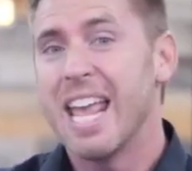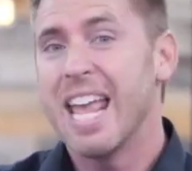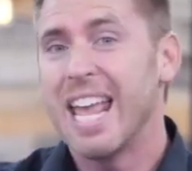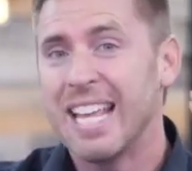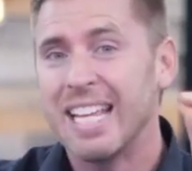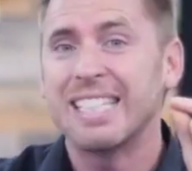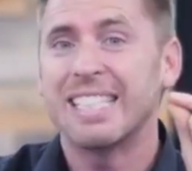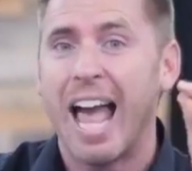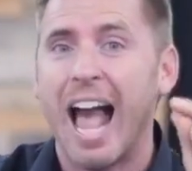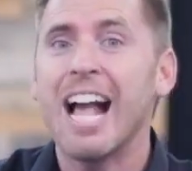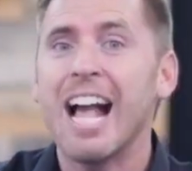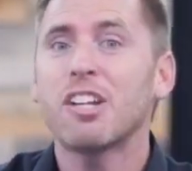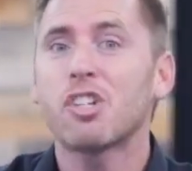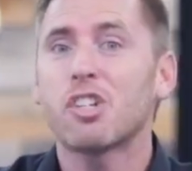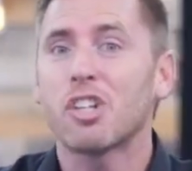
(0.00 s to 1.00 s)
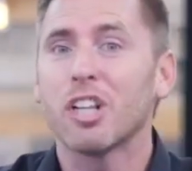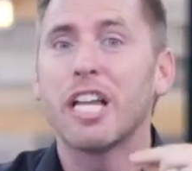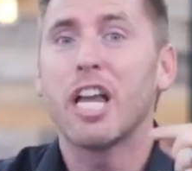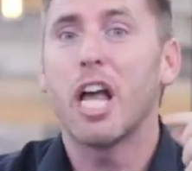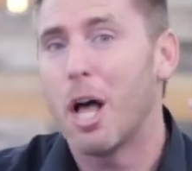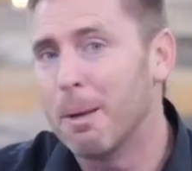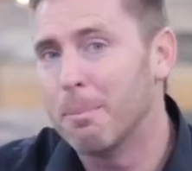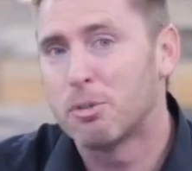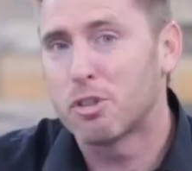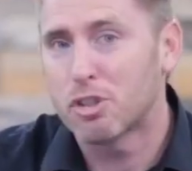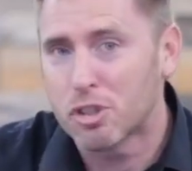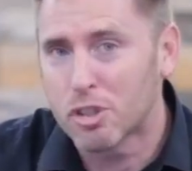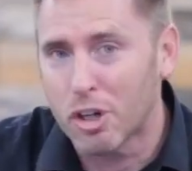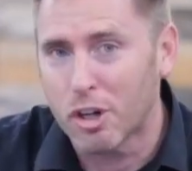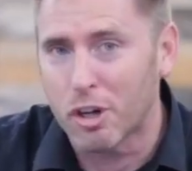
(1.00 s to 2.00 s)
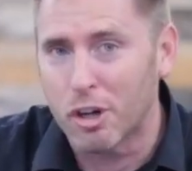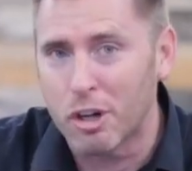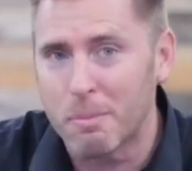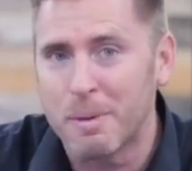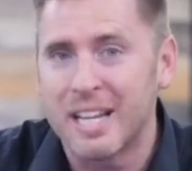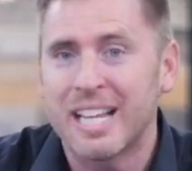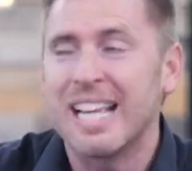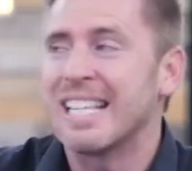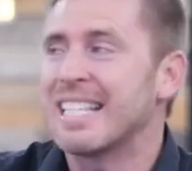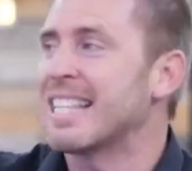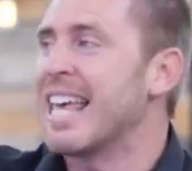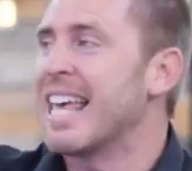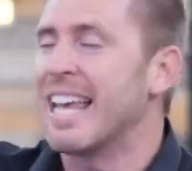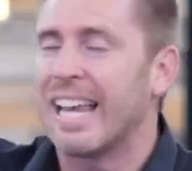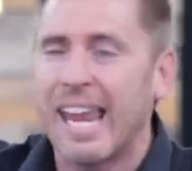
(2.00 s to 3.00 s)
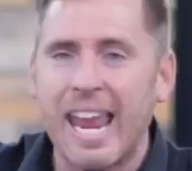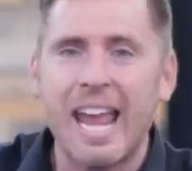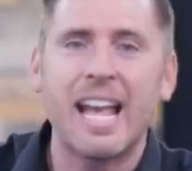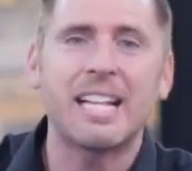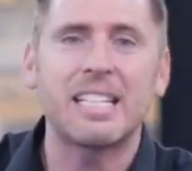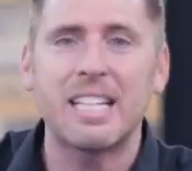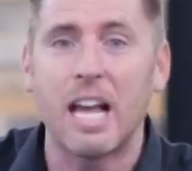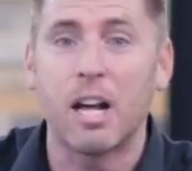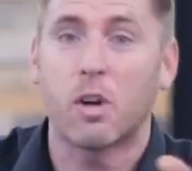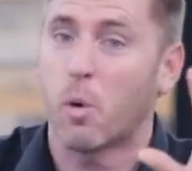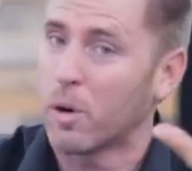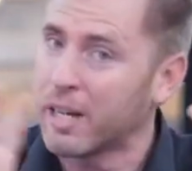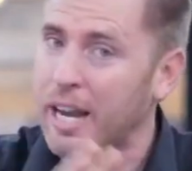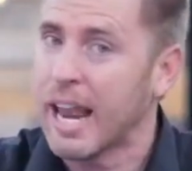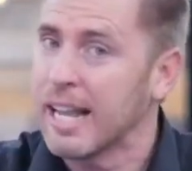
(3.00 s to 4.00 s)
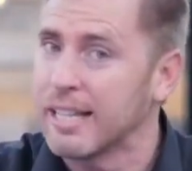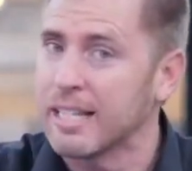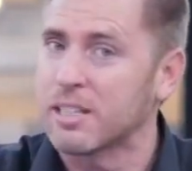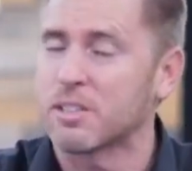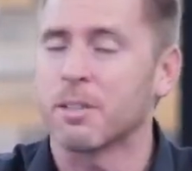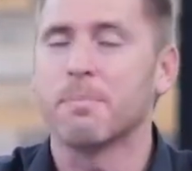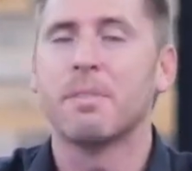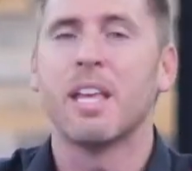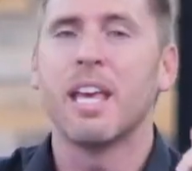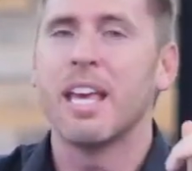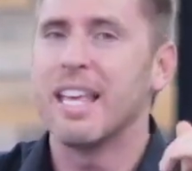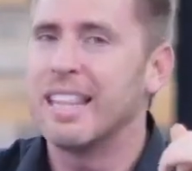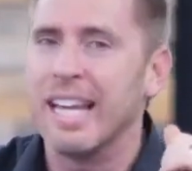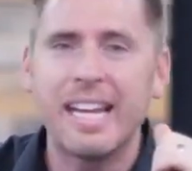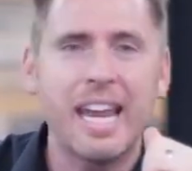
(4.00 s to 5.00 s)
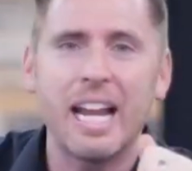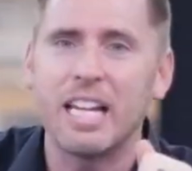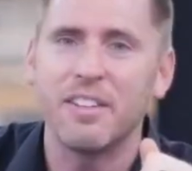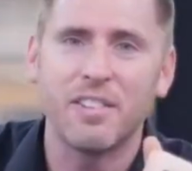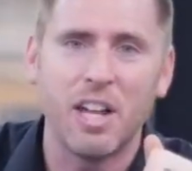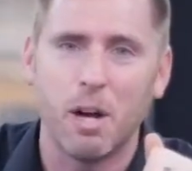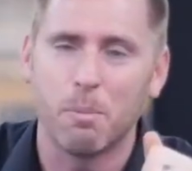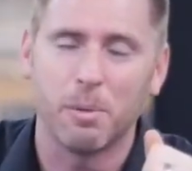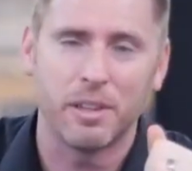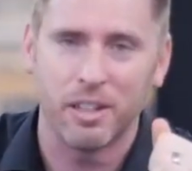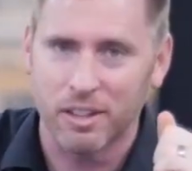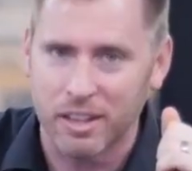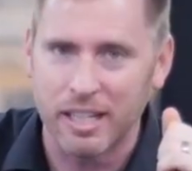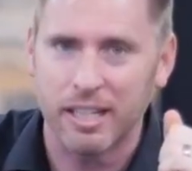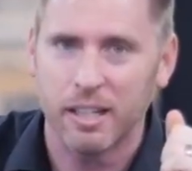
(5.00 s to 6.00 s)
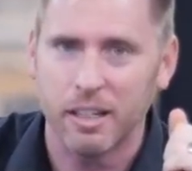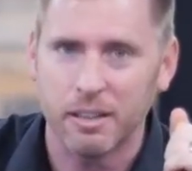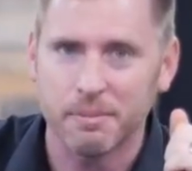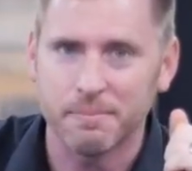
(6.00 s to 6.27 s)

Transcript: is actually absurd, because they can't, according to atheism, they can't even help what they're thinking.